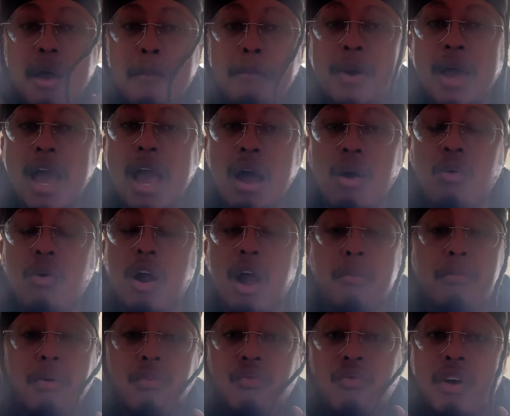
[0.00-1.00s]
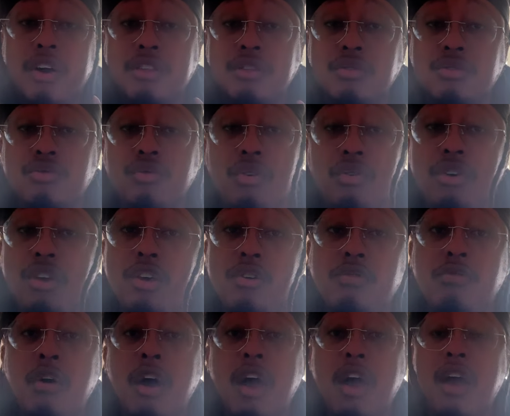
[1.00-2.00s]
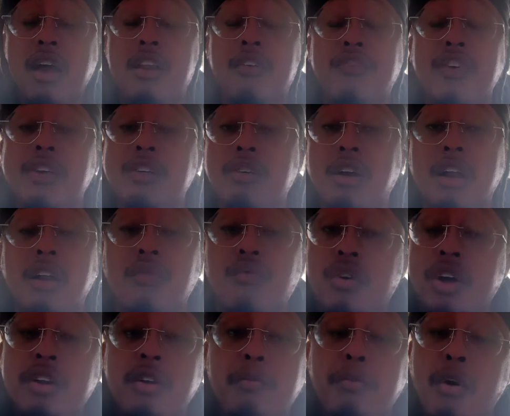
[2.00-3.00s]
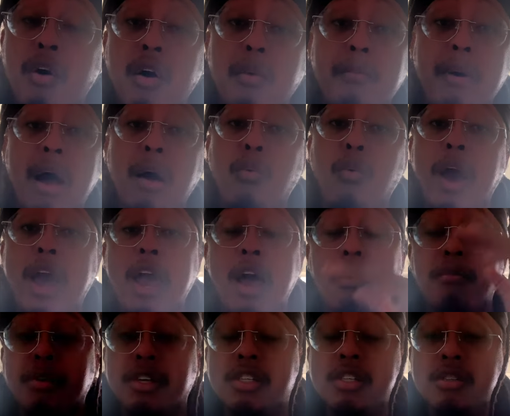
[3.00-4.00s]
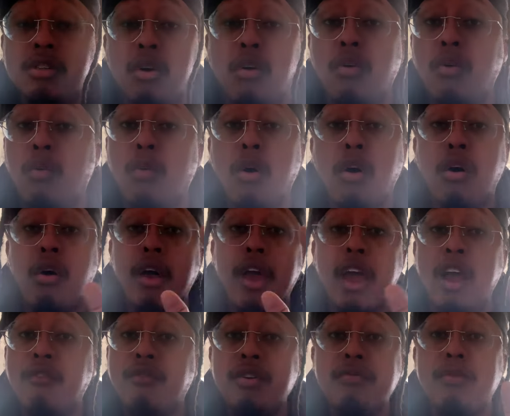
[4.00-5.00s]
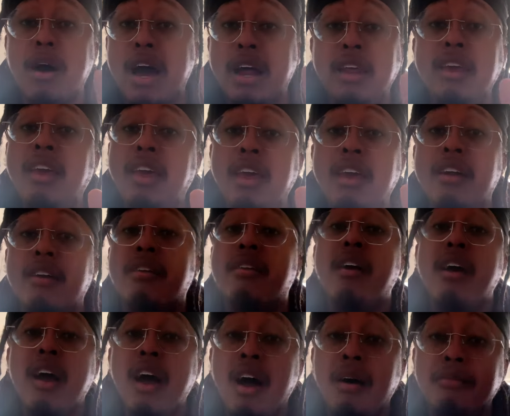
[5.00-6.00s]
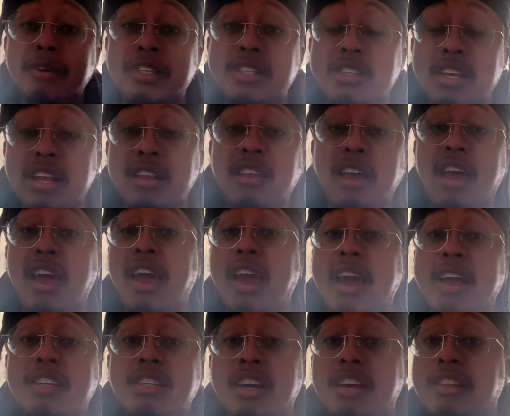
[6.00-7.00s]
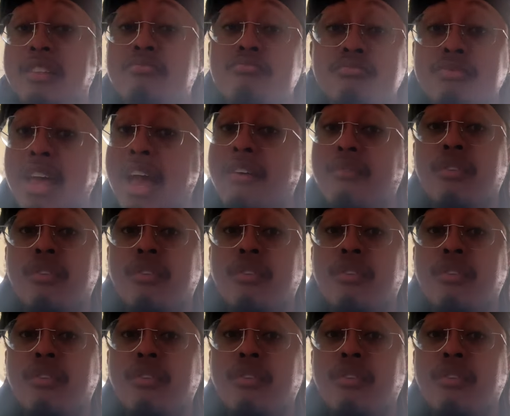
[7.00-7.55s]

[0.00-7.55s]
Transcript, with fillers: Power, I'm going to run through you, and if you're trying to run the ball my way, I'm going to stonewall everybody here. I'm going to set the edge, and that